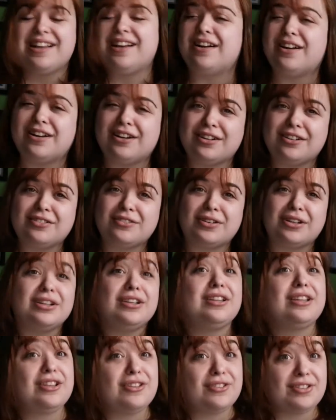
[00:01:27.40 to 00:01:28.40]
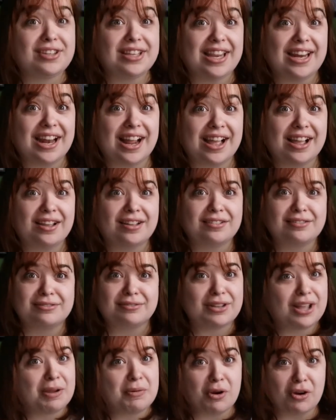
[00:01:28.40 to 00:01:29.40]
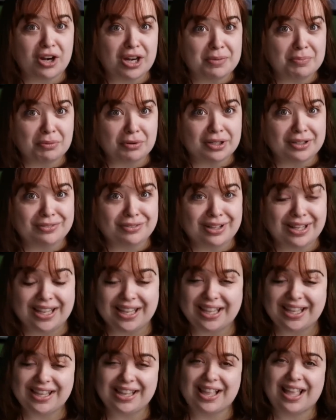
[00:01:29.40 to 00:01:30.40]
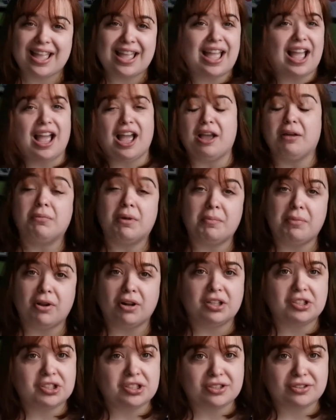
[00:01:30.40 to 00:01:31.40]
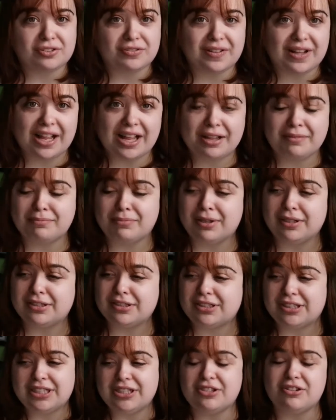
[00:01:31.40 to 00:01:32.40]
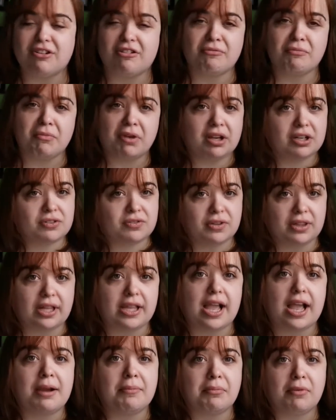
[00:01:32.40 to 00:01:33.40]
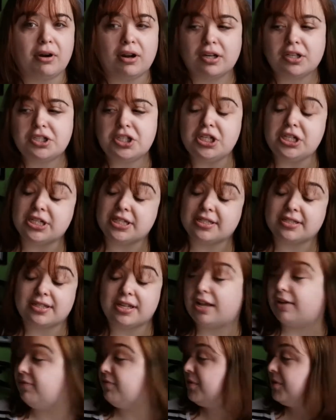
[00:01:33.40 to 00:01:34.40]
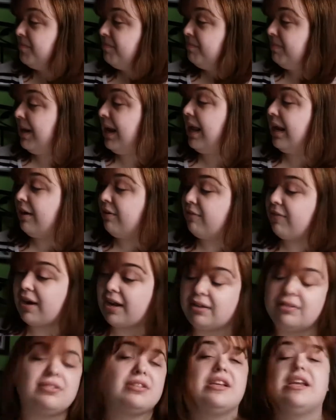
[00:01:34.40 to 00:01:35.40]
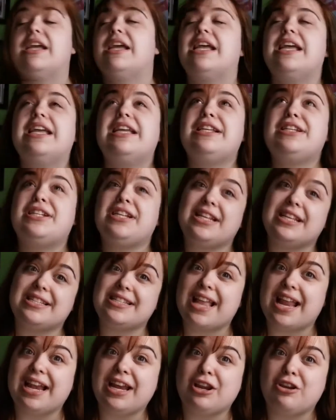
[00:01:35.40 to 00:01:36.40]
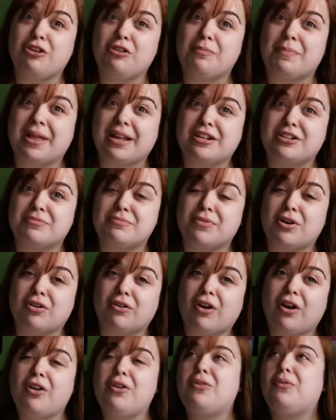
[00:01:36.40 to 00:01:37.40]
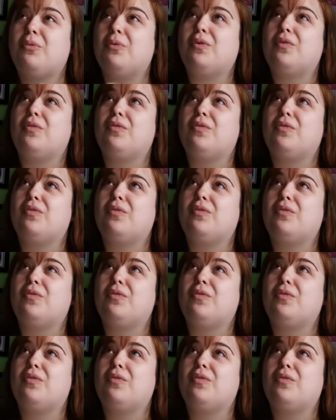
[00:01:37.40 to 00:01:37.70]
Oh, well, you've seen her only briefly. Apologies for that, but she's not much for the camera. She just loves playing around. She is getting a new bed tomorrow.